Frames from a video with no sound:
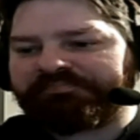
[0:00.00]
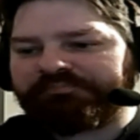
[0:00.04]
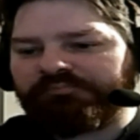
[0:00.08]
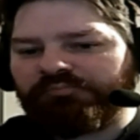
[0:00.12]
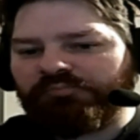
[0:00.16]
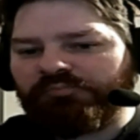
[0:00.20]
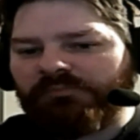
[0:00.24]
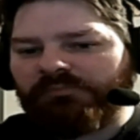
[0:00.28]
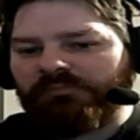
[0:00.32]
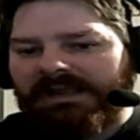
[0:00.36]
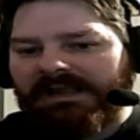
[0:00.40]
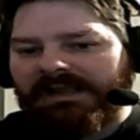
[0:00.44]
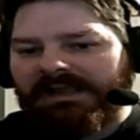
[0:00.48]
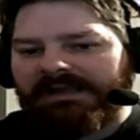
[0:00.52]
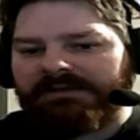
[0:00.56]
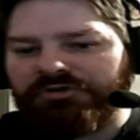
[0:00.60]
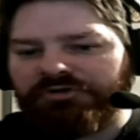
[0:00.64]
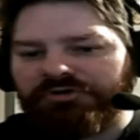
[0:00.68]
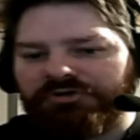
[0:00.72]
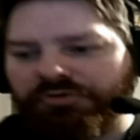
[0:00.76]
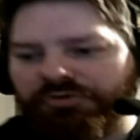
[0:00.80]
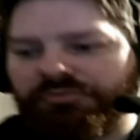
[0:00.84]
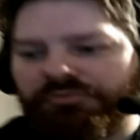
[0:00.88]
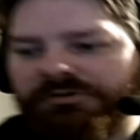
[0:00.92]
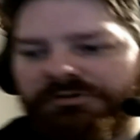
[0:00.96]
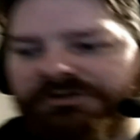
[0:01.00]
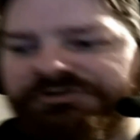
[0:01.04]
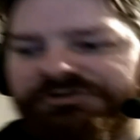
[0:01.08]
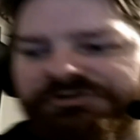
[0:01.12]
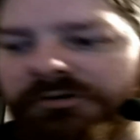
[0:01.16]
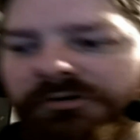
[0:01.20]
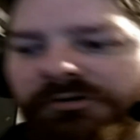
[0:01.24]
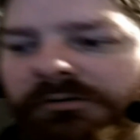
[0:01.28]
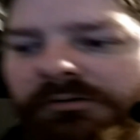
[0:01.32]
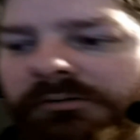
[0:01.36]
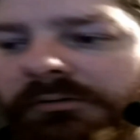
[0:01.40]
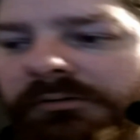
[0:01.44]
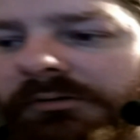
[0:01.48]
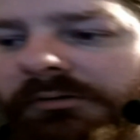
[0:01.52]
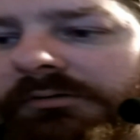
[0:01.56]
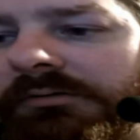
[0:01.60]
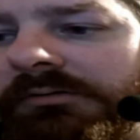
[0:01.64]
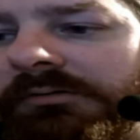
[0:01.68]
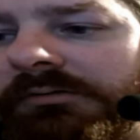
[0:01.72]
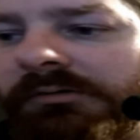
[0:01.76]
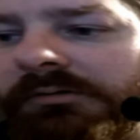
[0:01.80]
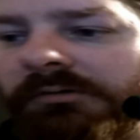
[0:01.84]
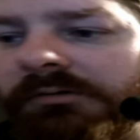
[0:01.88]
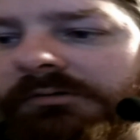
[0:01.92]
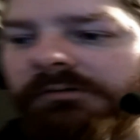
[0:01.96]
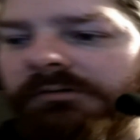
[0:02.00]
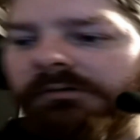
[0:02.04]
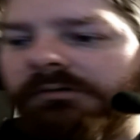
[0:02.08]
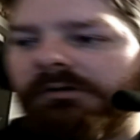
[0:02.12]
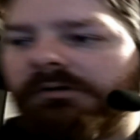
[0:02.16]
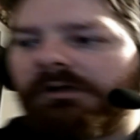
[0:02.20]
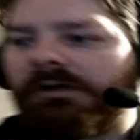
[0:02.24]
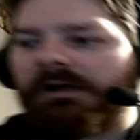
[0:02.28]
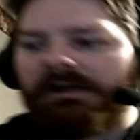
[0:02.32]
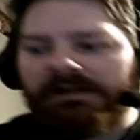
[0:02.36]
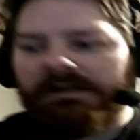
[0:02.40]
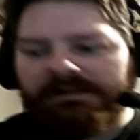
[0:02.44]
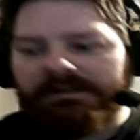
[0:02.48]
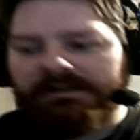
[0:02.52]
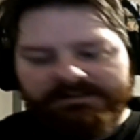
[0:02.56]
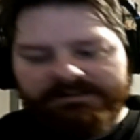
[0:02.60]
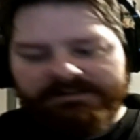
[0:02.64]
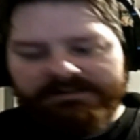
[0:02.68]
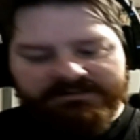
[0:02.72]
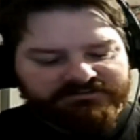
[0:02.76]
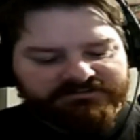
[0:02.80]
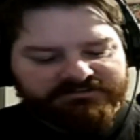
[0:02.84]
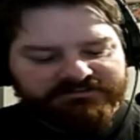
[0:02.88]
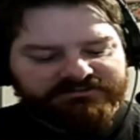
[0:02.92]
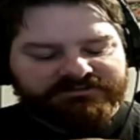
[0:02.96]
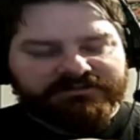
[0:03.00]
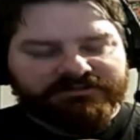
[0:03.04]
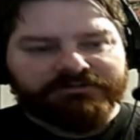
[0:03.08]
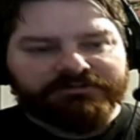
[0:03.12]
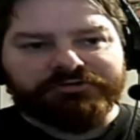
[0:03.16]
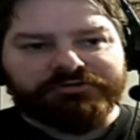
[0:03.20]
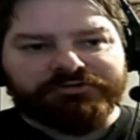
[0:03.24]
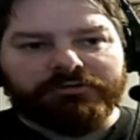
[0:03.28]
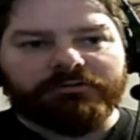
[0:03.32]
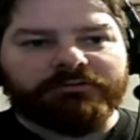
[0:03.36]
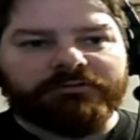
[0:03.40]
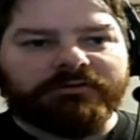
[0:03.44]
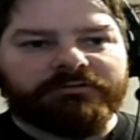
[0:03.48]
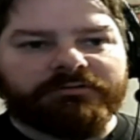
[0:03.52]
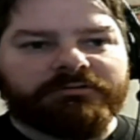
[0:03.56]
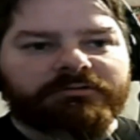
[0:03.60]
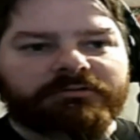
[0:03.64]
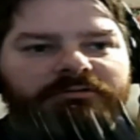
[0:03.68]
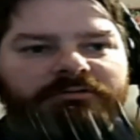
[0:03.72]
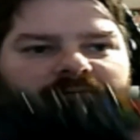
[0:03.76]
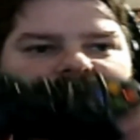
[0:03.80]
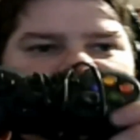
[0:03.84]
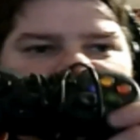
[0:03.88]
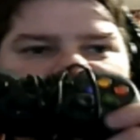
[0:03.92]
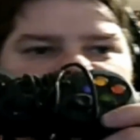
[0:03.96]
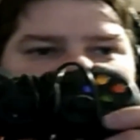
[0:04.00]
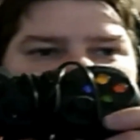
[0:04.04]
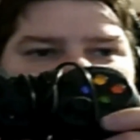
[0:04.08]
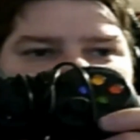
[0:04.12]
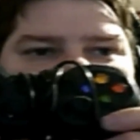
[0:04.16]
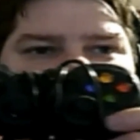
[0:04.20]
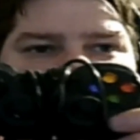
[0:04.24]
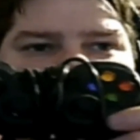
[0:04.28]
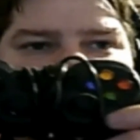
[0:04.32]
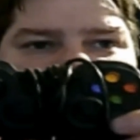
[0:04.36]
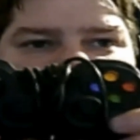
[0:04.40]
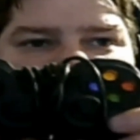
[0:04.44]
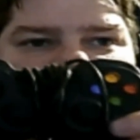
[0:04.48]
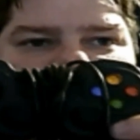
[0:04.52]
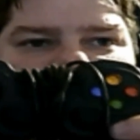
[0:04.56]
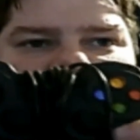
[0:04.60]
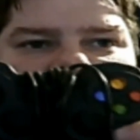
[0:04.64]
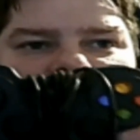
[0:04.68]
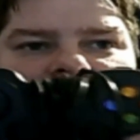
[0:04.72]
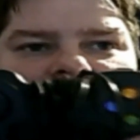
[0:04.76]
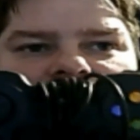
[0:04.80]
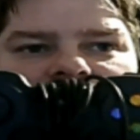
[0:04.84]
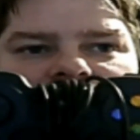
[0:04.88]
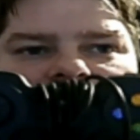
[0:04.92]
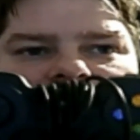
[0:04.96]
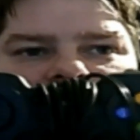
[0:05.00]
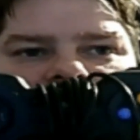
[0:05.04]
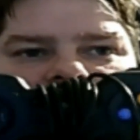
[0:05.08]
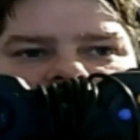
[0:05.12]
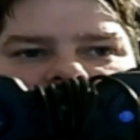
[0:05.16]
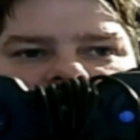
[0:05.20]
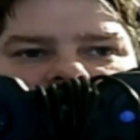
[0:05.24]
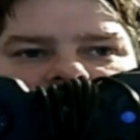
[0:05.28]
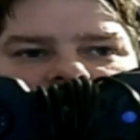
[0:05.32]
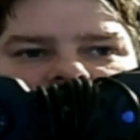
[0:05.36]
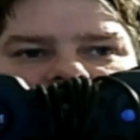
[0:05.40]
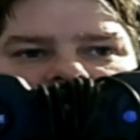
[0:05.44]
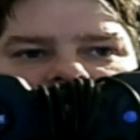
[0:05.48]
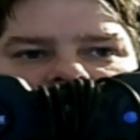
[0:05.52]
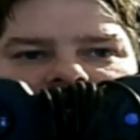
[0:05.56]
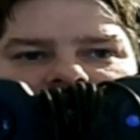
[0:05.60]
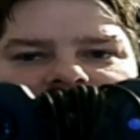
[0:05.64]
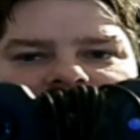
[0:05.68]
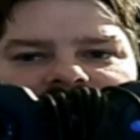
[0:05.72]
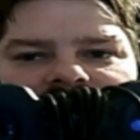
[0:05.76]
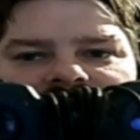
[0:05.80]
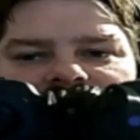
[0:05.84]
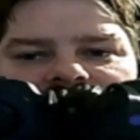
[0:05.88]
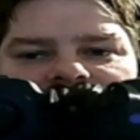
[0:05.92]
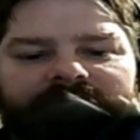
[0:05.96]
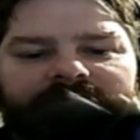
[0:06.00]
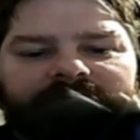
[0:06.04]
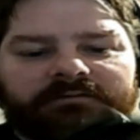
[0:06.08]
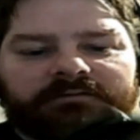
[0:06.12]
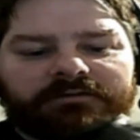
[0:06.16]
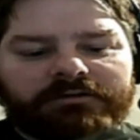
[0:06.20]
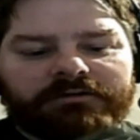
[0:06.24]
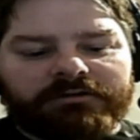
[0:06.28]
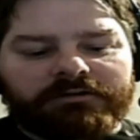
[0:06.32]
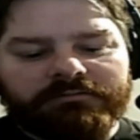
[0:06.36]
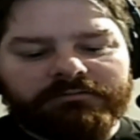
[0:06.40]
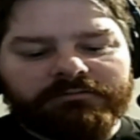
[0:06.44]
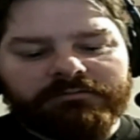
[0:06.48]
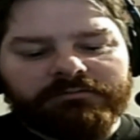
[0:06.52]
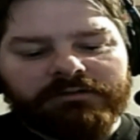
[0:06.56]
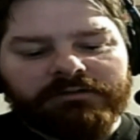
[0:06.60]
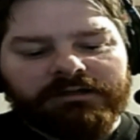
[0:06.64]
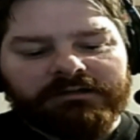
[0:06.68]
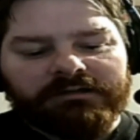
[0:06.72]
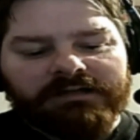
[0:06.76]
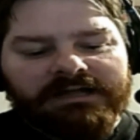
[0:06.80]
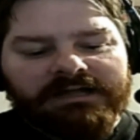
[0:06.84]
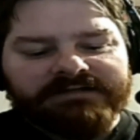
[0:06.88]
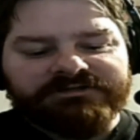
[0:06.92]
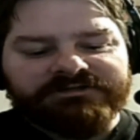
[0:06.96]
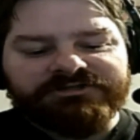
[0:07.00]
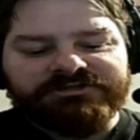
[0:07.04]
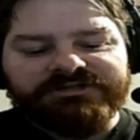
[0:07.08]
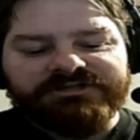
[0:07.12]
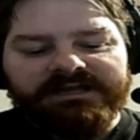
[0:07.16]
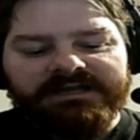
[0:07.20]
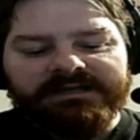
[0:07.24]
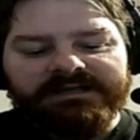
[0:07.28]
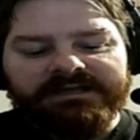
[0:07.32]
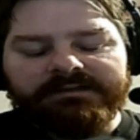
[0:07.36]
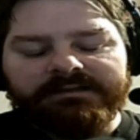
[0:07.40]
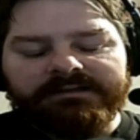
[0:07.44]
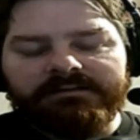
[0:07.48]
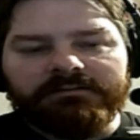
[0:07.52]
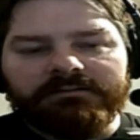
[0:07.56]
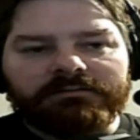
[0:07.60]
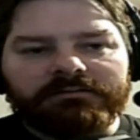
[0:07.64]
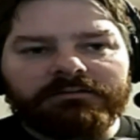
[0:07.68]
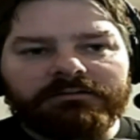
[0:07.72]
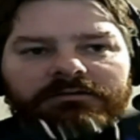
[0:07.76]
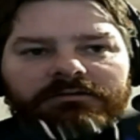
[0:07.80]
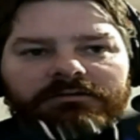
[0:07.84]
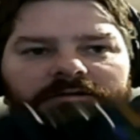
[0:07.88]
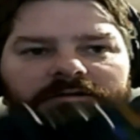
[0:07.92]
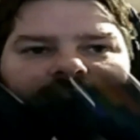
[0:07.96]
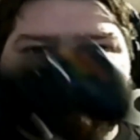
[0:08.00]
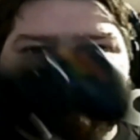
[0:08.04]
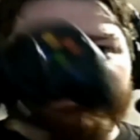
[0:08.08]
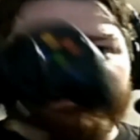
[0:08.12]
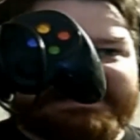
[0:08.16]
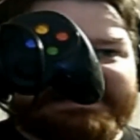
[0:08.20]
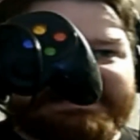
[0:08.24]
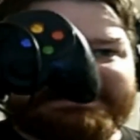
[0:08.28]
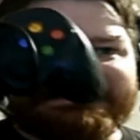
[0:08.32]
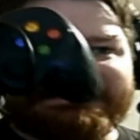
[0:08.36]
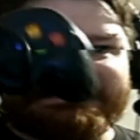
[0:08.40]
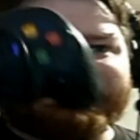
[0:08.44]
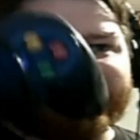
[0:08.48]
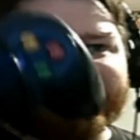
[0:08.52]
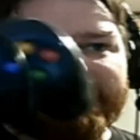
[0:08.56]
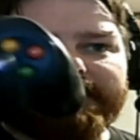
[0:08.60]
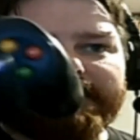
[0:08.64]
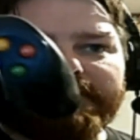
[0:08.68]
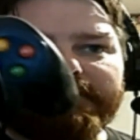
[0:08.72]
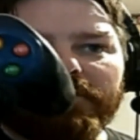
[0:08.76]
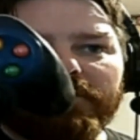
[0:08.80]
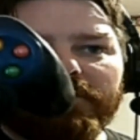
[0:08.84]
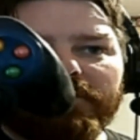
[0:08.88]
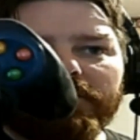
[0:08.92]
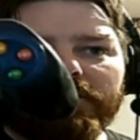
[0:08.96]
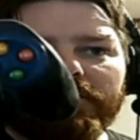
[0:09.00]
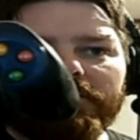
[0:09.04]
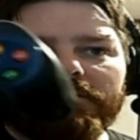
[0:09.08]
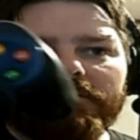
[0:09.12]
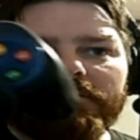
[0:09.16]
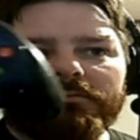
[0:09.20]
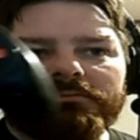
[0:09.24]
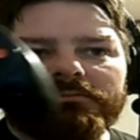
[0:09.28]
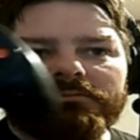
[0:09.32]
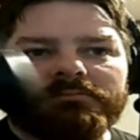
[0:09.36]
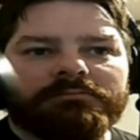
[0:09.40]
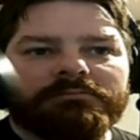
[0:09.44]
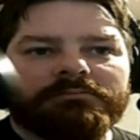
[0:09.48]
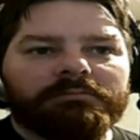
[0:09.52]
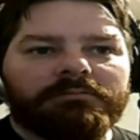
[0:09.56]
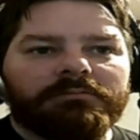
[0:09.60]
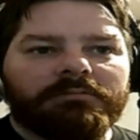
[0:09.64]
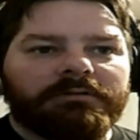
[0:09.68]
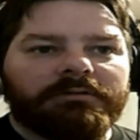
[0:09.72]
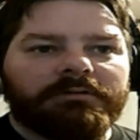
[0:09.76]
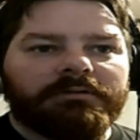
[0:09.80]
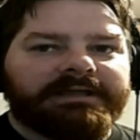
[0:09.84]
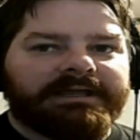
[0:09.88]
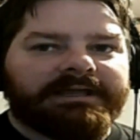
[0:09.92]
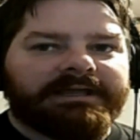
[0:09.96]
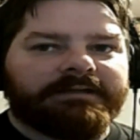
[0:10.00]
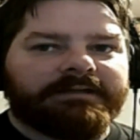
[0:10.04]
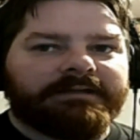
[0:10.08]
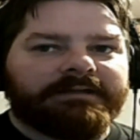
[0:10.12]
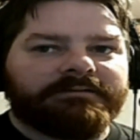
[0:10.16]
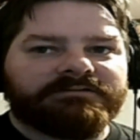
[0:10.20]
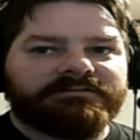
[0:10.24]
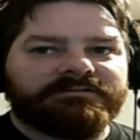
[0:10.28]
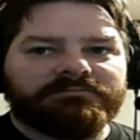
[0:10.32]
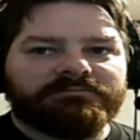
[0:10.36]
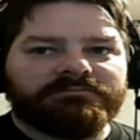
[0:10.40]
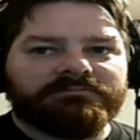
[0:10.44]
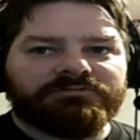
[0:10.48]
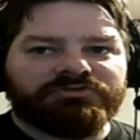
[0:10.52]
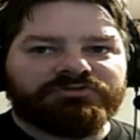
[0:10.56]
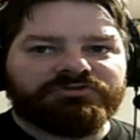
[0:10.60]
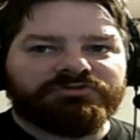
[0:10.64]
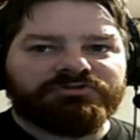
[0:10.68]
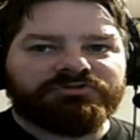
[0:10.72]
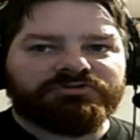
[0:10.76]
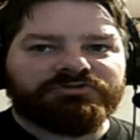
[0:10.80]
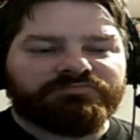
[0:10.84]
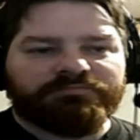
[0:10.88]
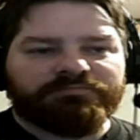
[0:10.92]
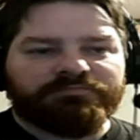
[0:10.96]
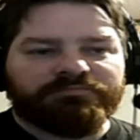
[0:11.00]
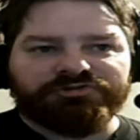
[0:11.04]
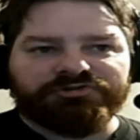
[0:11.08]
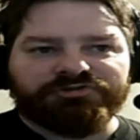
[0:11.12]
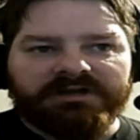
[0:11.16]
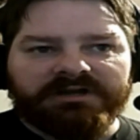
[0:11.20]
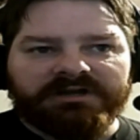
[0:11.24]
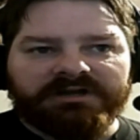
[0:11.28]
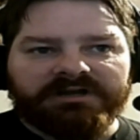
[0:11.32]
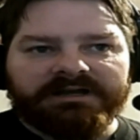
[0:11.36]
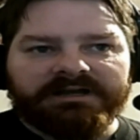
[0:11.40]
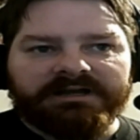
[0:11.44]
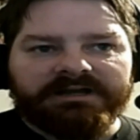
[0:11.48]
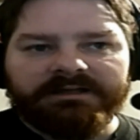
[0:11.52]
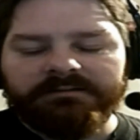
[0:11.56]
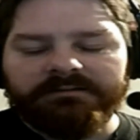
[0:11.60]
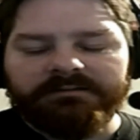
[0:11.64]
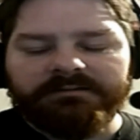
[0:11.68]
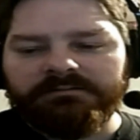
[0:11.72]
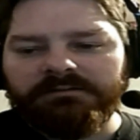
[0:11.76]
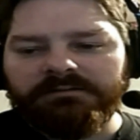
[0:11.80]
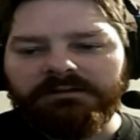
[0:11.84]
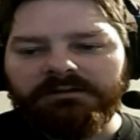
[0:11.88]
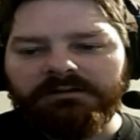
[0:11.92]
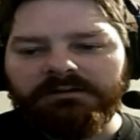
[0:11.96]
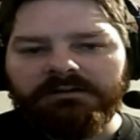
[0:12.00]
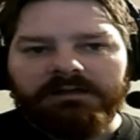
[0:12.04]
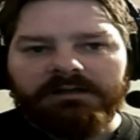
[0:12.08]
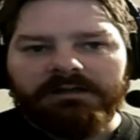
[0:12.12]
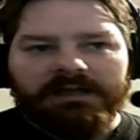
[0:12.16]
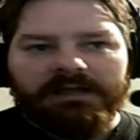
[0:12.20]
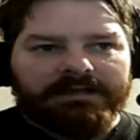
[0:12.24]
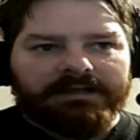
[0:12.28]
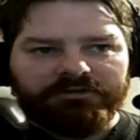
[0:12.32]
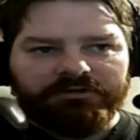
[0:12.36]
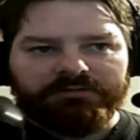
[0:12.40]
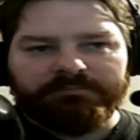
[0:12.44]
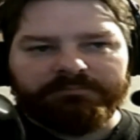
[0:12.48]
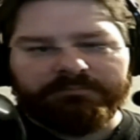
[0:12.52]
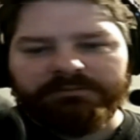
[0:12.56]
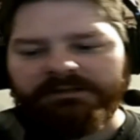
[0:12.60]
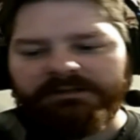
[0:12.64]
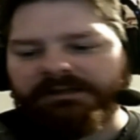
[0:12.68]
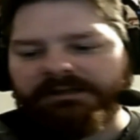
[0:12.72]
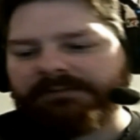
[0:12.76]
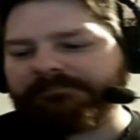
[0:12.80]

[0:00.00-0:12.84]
a new controller. Here's the controller that I use. It's just, a Logitech. It's simple. It plugs straight in and you can play it.